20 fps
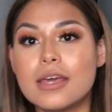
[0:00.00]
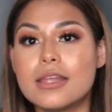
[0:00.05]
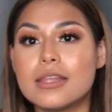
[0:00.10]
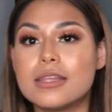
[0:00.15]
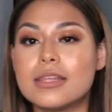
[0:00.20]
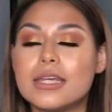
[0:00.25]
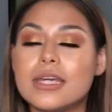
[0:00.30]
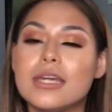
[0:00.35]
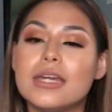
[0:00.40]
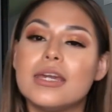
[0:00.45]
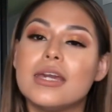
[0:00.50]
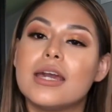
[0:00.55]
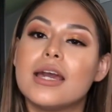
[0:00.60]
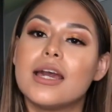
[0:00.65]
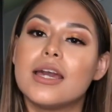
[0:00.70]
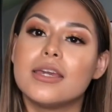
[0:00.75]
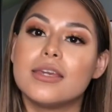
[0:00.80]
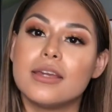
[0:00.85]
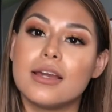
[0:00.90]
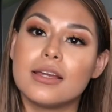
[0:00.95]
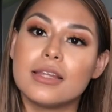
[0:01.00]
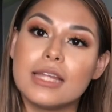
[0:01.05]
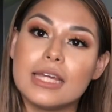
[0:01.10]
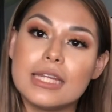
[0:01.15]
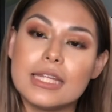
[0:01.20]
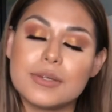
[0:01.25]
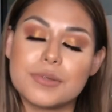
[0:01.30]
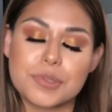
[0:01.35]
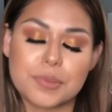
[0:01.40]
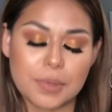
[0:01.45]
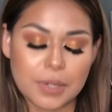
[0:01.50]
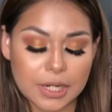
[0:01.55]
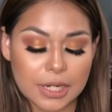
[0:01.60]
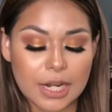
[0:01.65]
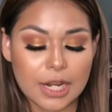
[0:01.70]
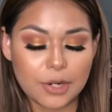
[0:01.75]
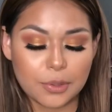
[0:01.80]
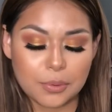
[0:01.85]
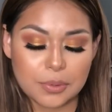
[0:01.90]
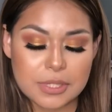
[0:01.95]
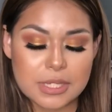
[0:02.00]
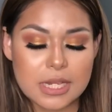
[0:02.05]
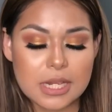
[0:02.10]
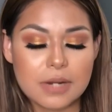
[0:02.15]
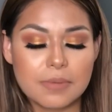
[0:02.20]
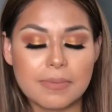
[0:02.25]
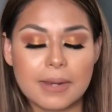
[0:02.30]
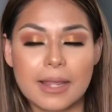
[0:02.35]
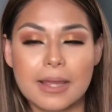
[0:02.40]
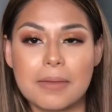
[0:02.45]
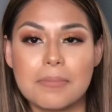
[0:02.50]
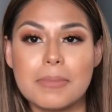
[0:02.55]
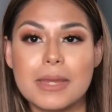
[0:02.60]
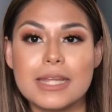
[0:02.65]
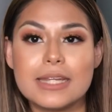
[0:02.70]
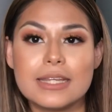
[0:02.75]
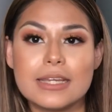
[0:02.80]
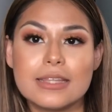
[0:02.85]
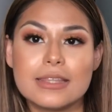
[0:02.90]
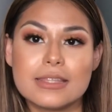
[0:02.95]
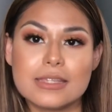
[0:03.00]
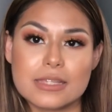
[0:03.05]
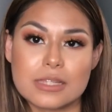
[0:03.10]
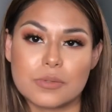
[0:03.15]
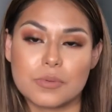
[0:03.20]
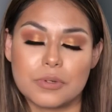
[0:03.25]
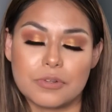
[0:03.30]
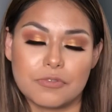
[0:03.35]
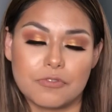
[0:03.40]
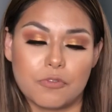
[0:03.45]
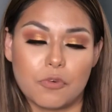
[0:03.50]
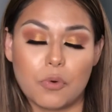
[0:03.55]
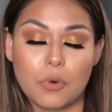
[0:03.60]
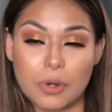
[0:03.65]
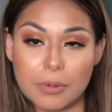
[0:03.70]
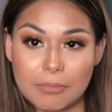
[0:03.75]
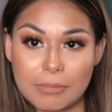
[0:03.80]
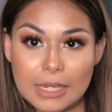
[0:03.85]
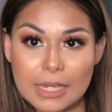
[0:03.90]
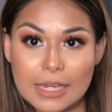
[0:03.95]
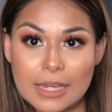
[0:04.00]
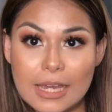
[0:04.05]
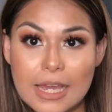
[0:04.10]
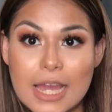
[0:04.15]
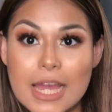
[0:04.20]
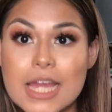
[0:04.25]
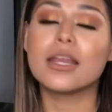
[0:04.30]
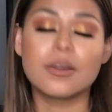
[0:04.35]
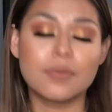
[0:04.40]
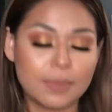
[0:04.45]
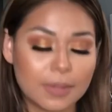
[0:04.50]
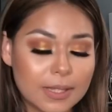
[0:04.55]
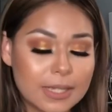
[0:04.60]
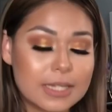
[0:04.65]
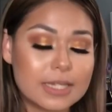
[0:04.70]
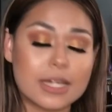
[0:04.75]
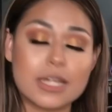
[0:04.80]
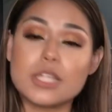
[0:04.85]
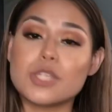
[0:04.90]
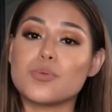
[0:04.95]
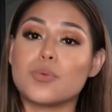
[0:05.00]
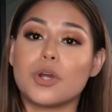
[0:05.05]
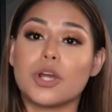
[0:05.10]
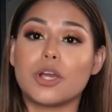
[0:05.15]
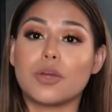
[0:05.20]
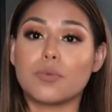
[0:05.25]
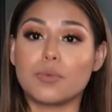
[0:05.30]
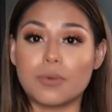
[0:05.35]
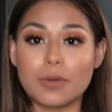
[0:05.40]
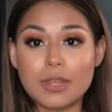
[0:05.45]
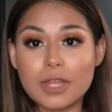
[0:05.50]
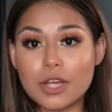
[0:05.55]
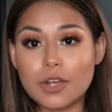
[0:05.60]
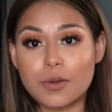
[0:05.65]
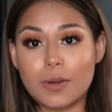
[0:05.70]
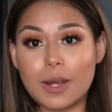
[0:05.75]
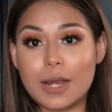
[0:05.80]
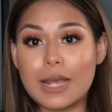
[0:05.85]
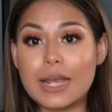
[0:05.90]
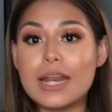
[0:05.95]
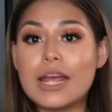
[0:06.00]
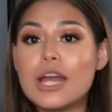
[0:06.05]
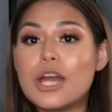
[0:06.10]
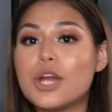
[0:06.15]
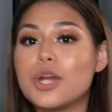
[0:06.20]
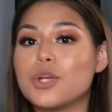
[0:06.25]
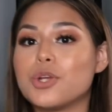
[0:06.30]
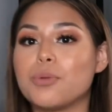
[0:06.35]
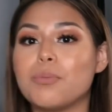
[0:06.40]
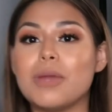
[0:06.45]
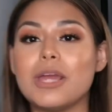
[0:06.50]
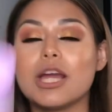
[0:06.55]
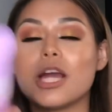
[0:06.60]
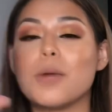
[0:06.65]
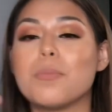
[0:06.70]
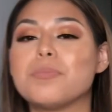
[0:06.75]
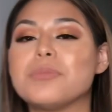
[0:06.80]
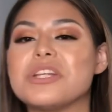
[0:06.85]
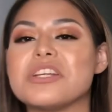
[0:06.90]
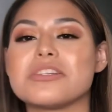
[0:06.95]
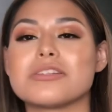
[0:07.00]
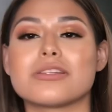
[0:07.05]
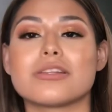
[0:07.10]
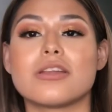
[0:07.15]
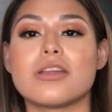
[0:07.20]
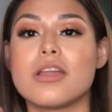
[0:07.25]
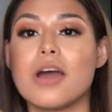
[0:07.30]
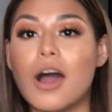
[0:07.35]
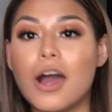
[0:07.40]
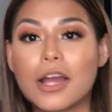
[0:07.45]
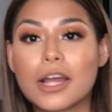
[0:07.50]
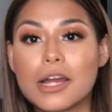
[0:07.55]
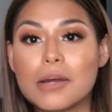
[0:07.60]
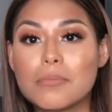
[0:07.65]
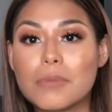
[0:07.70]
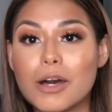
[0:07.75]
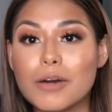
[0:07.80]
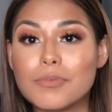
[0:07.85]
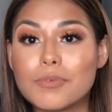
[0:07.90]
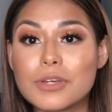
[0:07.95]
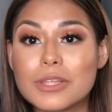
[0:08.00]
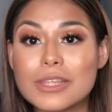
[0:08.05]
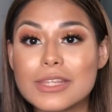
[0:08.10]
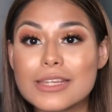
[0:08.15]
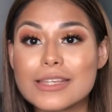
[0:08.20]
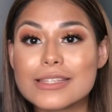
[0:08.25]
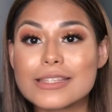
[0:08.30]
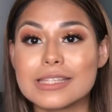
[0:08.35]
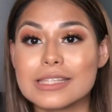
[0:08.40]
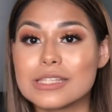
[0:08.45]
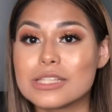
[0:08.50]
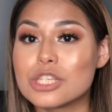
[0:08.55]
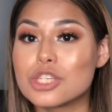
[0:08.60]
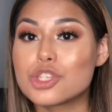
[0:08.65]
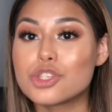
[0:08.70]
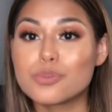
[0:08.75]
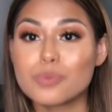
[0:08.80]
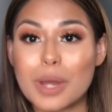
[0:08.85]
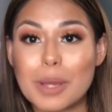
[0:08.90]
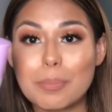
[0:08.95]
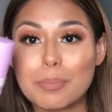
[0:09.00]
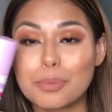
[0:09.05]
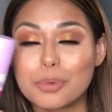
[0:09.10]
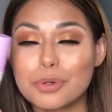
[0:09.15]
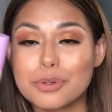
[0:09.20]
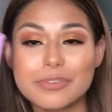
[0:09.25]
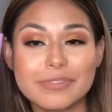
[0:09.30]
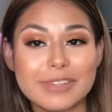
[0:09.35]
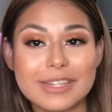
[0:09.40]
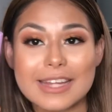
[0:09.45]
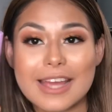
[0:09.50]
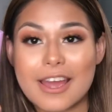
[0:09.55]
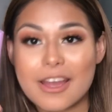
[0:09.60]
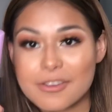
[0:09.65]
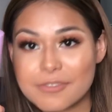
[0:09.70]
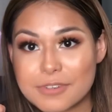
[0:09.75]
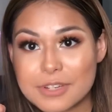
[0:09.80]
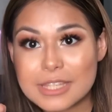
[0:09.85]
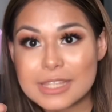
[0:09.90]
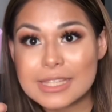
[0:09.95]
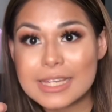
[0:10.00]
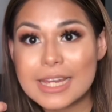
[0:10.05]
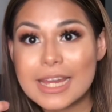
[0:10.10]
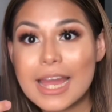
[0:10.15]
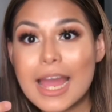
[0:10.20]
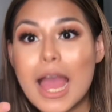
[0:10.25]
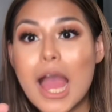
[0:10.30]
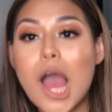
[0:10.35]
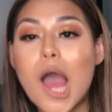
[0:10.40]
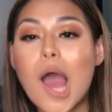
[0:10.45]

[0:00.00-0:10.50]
the young lady that was working at Ulta recommended this one for me. It really does work really great. Your makeup does not come off with this. This is sweat proof and everything,